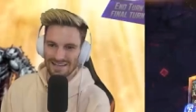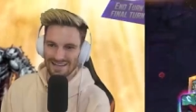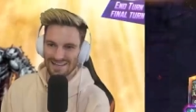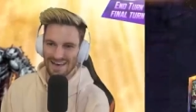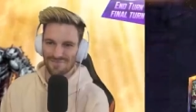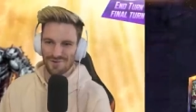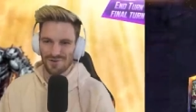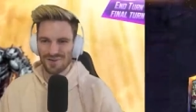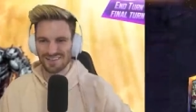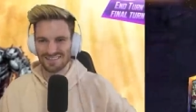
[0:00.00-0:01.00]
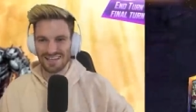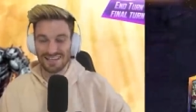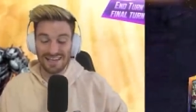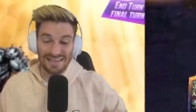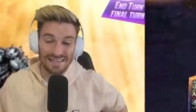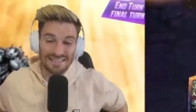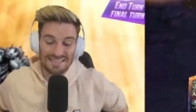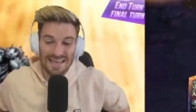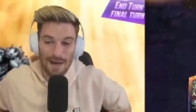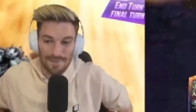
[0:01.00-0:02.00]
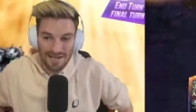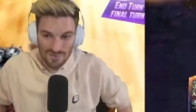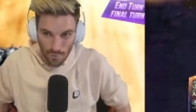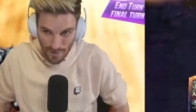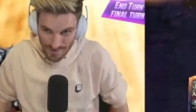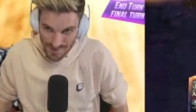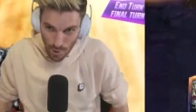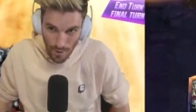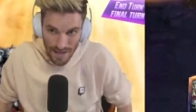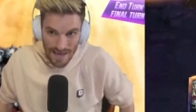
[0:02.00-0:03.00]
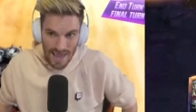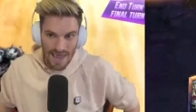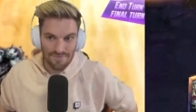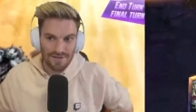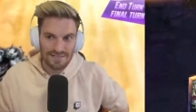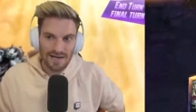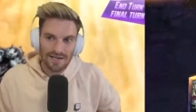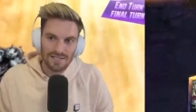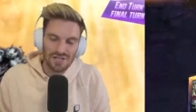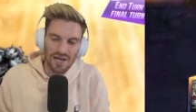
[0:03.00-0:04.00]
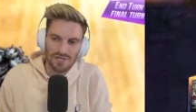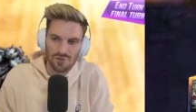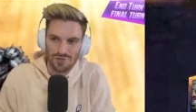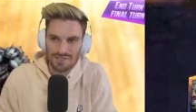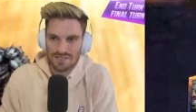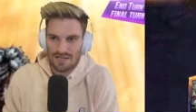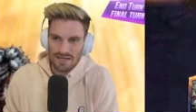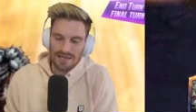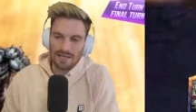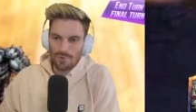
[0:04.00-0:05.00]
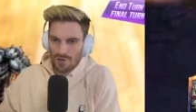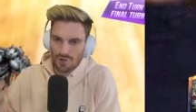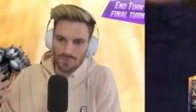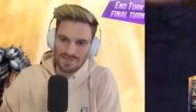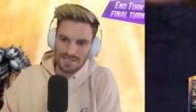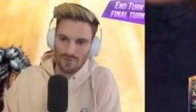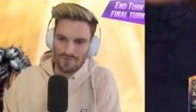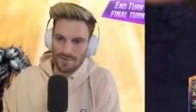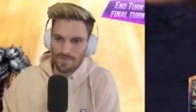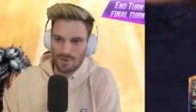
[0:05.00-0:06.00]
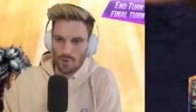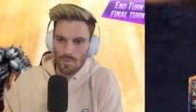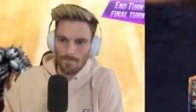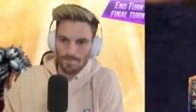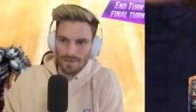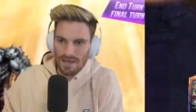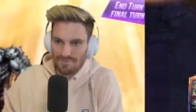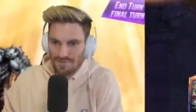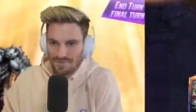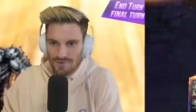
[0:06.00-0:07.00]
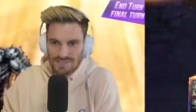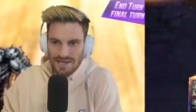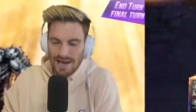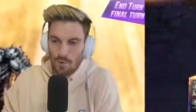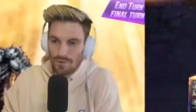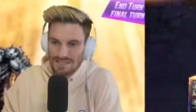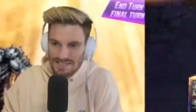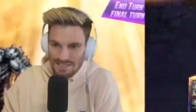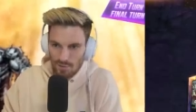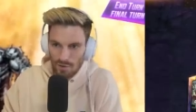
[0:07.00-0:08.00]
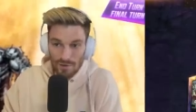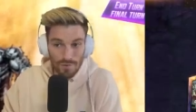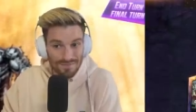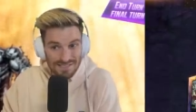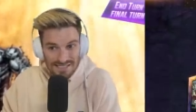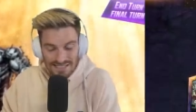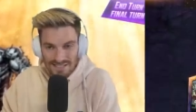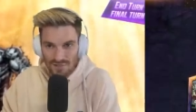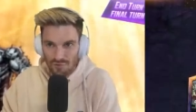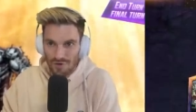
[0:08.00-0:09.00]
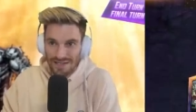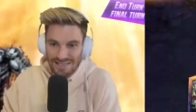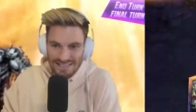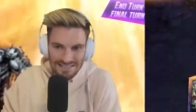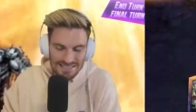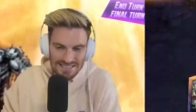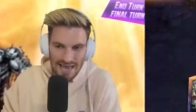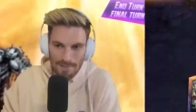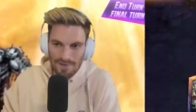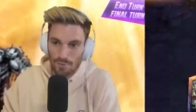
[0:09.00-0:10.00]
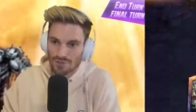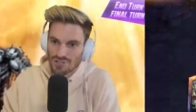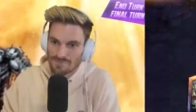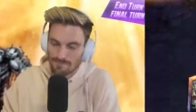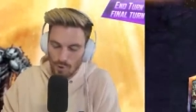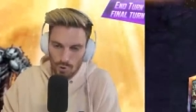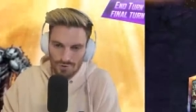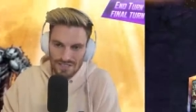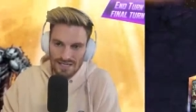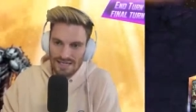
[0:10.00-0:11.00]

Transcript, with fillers: Never late, and he's snapping as well. So if he's got Enchantress, he would hurt himself in the middle. If he fills that out, we still win. We have six on the right. He's snapping, which is bold.